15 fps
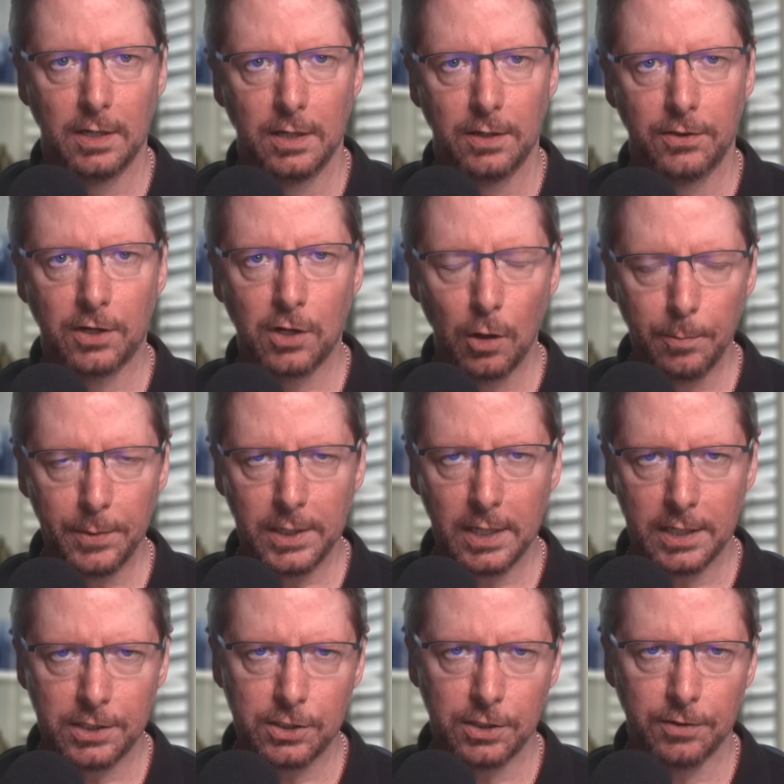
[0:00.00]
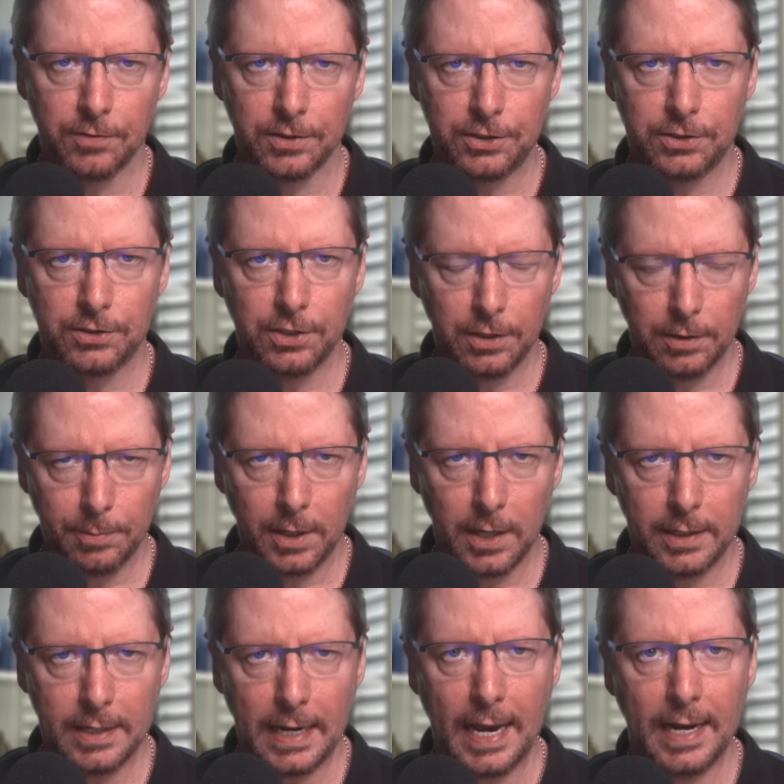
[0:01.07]
The combination of a
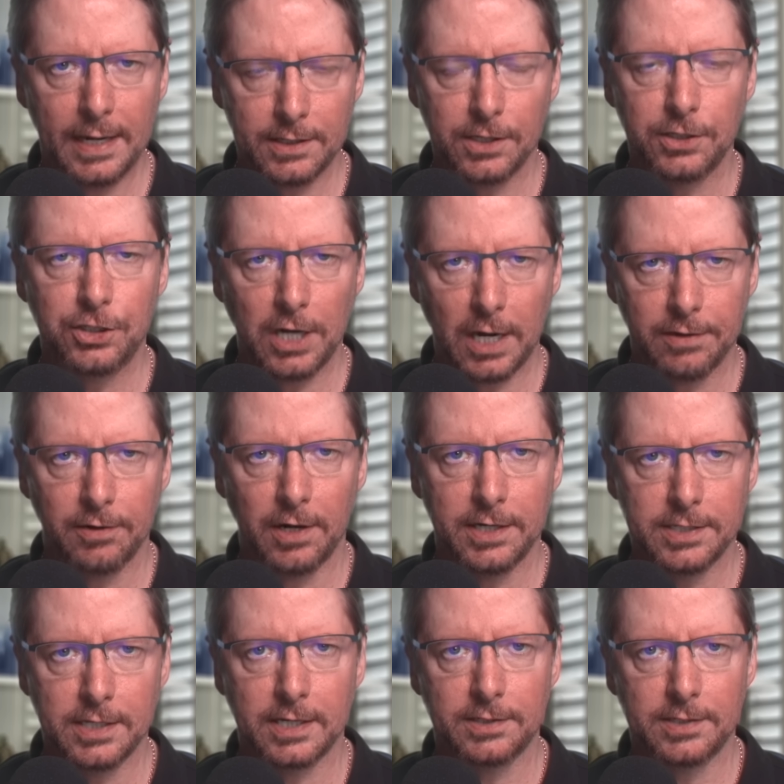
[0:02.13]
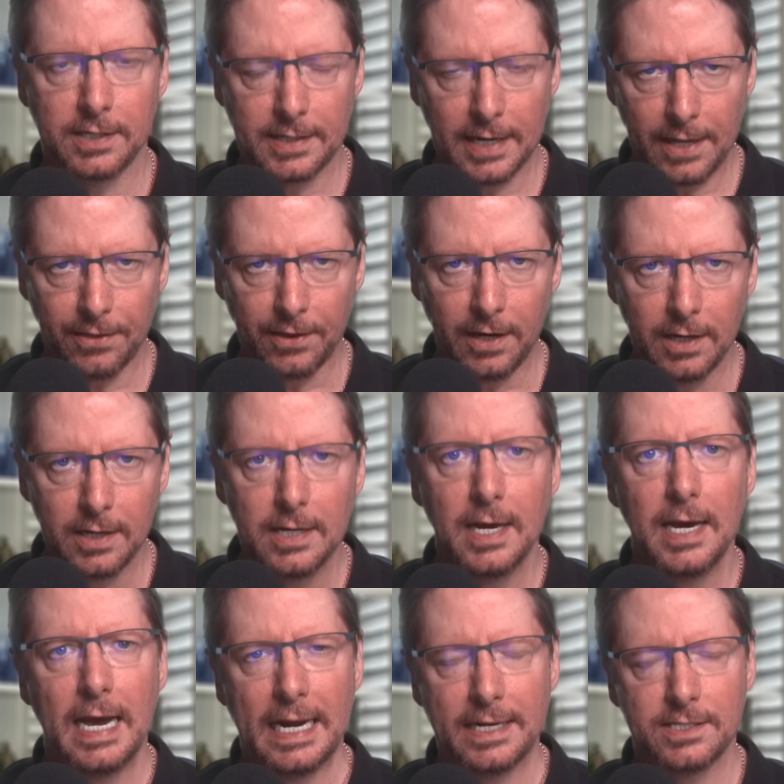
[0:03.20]
turbine and a generator together
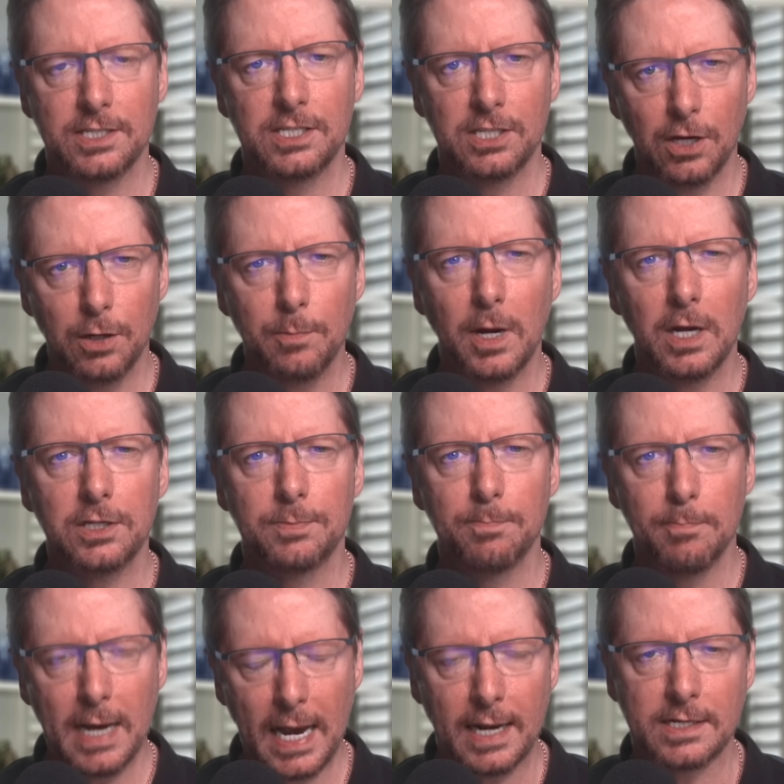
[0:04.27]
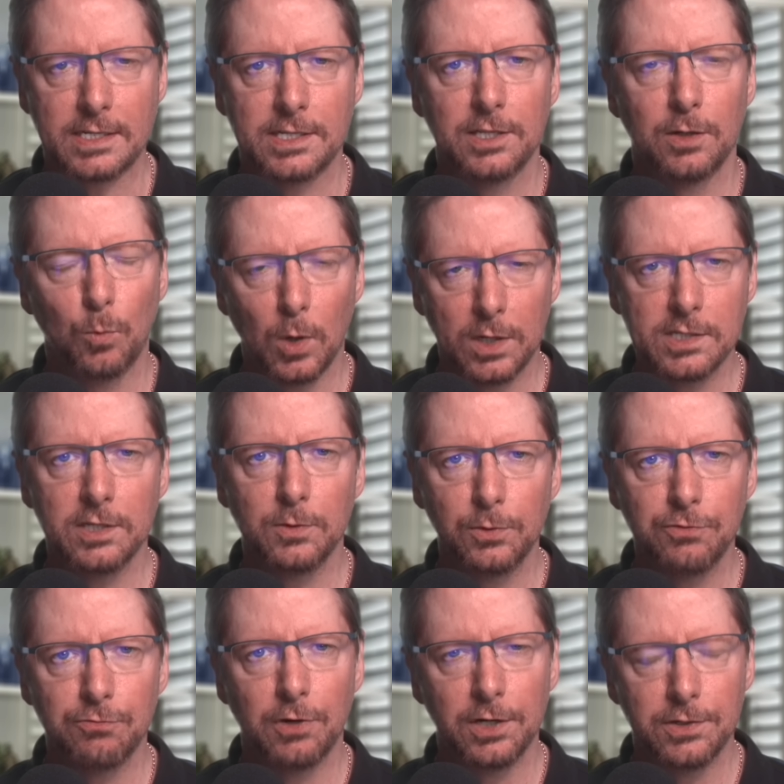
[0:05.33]
had so much mass that once it
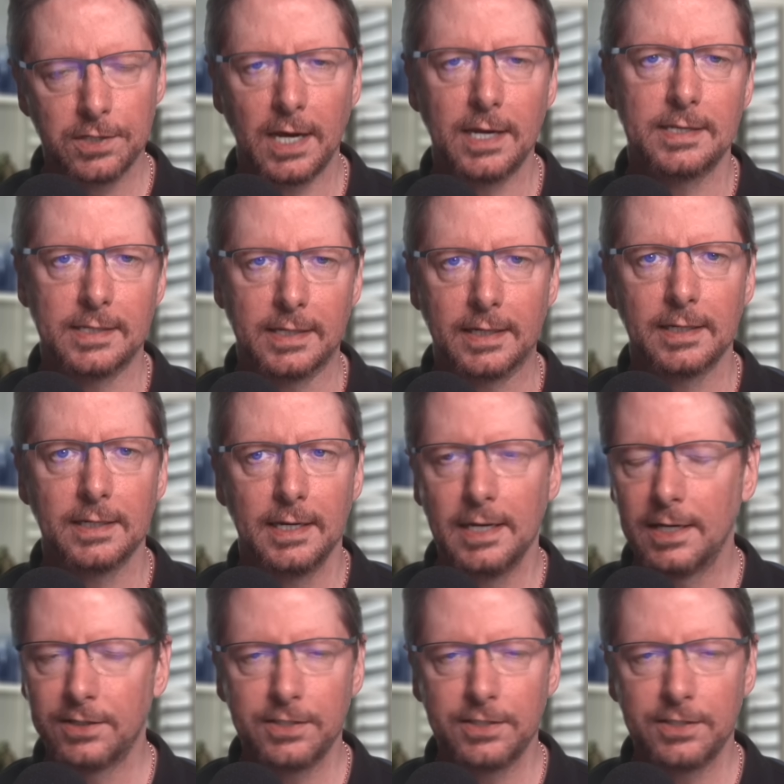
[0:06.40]
was rotating, it